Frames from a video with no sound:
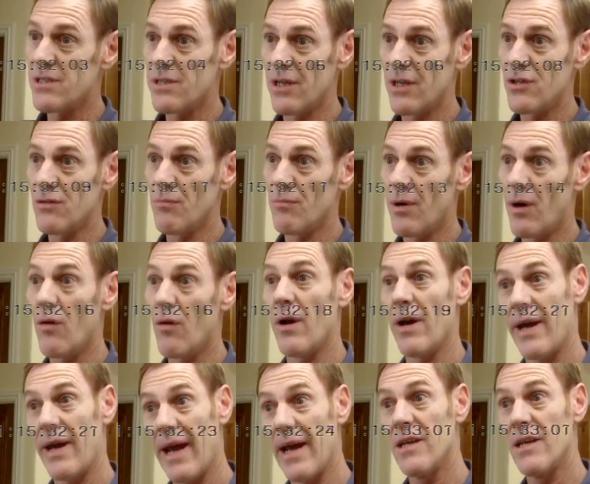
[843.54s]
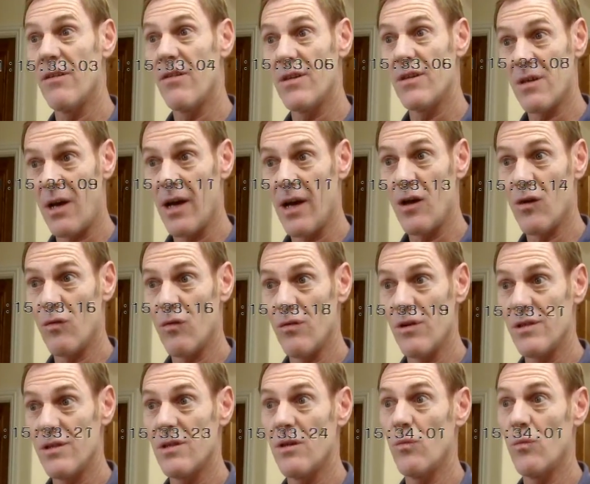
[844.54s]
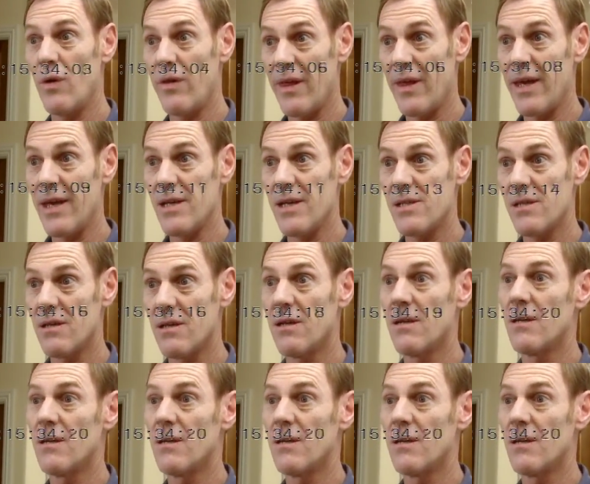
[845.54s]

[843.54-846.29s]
extension pole and get into the tight corners with ease.